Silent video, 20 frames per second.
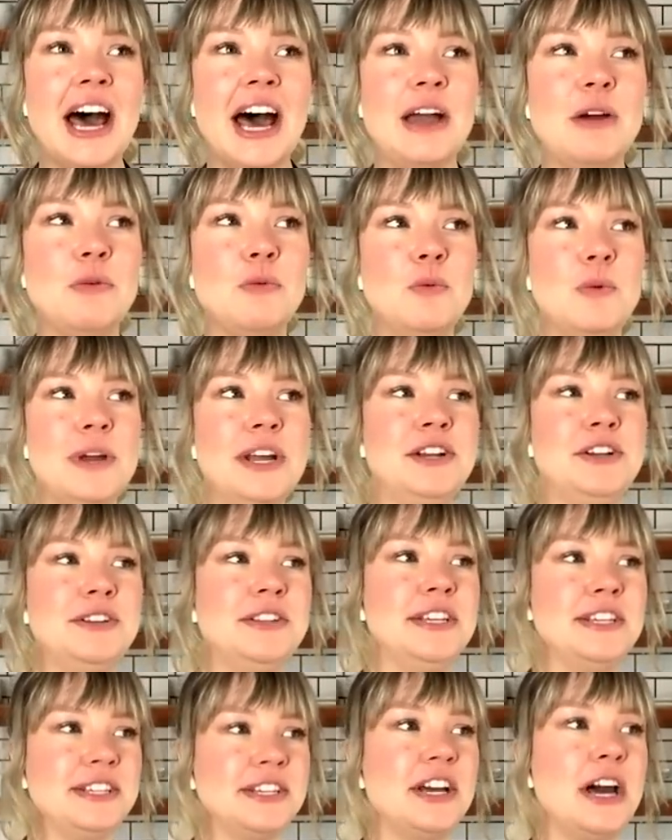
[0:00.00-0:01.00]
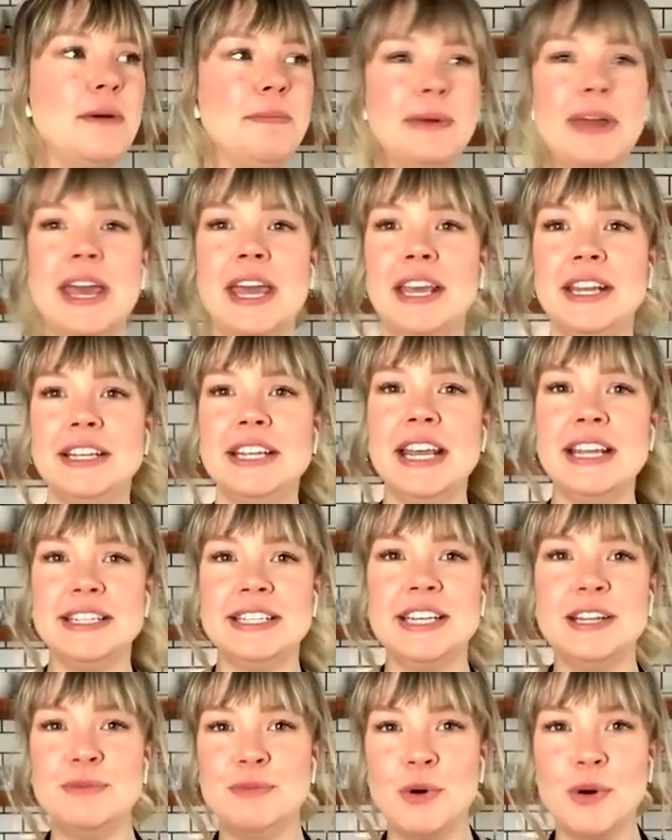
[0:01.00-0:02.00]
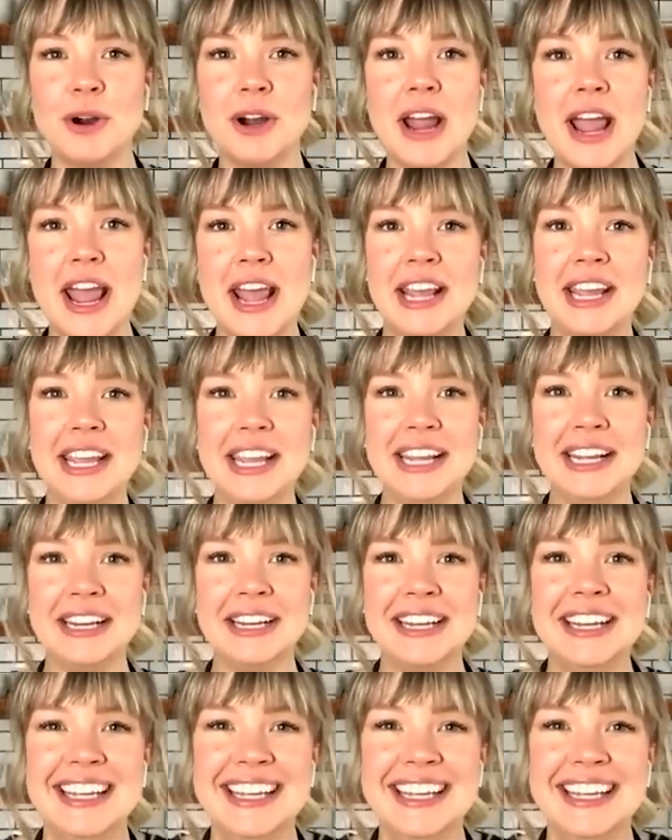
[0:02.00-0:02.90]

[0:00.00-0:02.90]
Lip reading: I wish this cupcake tasted more eggy.